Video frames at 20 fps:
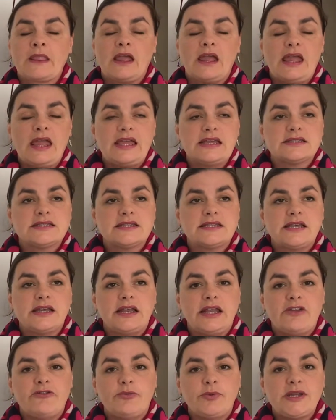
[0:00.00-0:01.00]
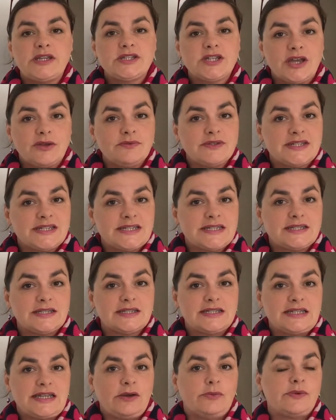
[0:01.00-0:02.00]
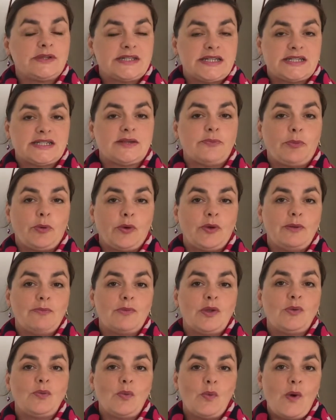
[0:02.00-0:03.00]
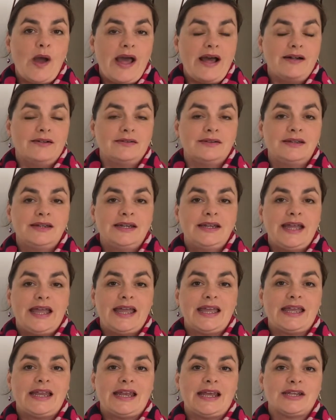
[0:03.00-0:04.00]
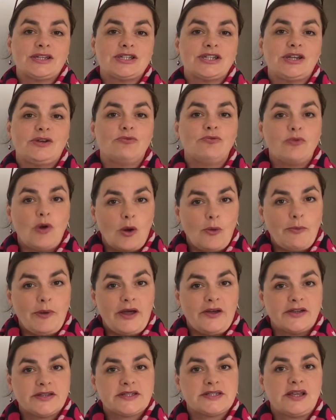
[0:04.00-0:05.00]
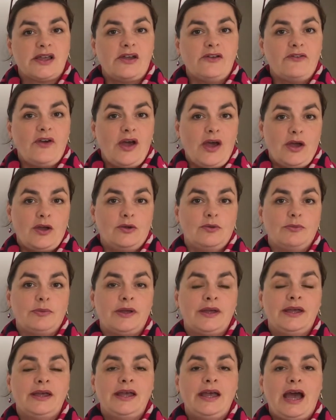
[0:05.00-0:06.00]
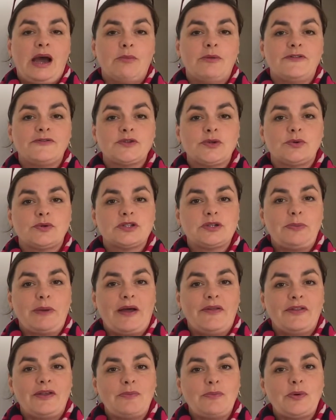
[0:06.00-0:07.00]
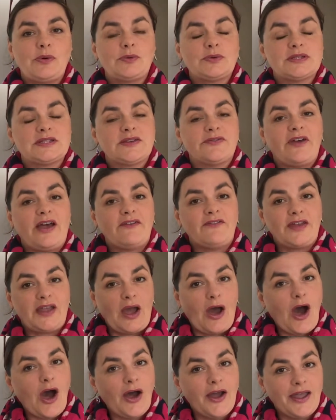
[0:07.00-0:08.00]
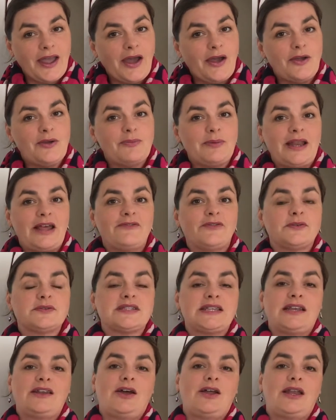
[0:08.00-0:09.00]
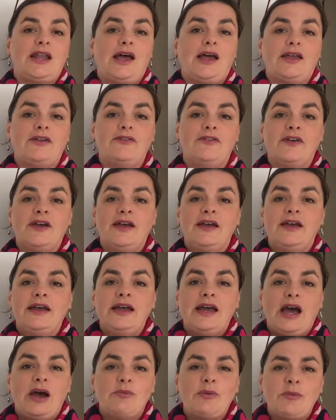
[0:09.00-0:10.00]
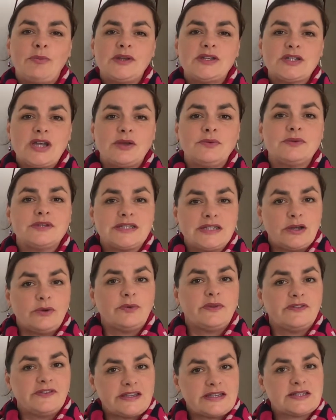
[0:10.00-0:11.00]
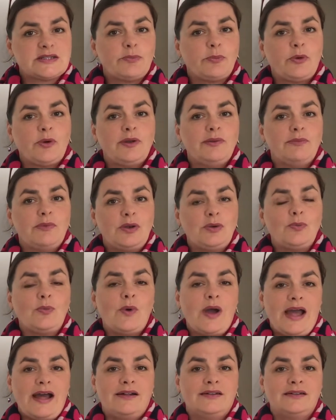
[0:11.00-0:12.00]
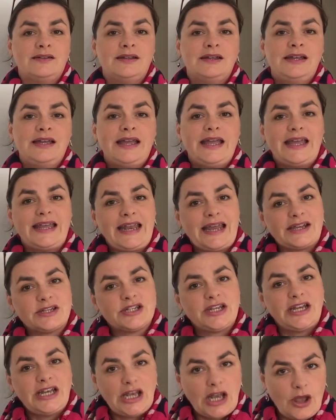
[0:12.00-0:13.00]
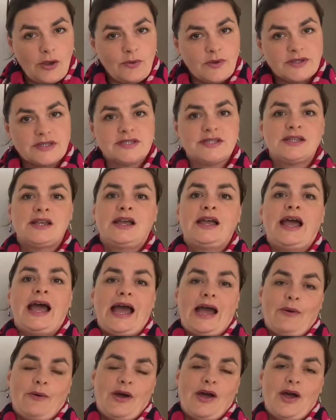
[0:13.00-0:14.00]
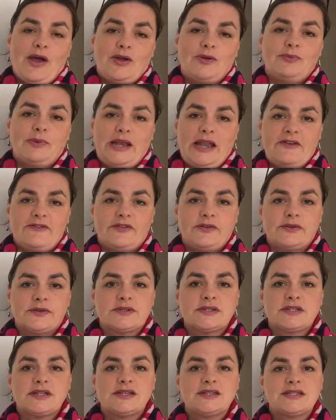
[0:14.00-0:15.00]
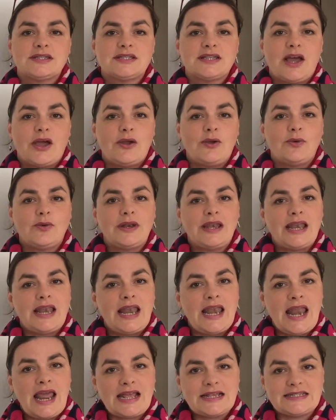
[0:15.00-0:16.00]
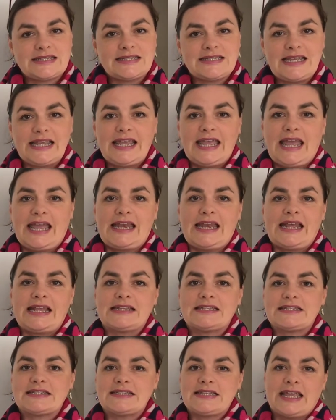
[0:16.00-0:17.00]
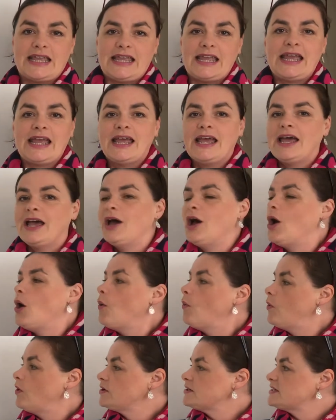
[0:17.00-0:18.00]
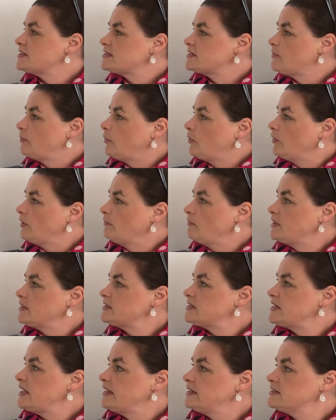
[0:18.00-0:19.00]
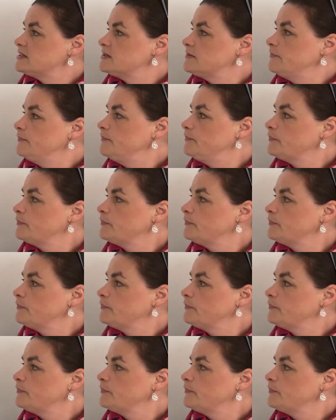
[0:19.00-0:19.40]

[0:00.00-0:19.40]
is that if we don't deal with disappointment well, it can actually rob us of hope. And we've talked about the importance of having high hope levels in our life, and when we don't deal with disappointment well, it actually lowers our hope levels. So let's dig in and see what disappointment is.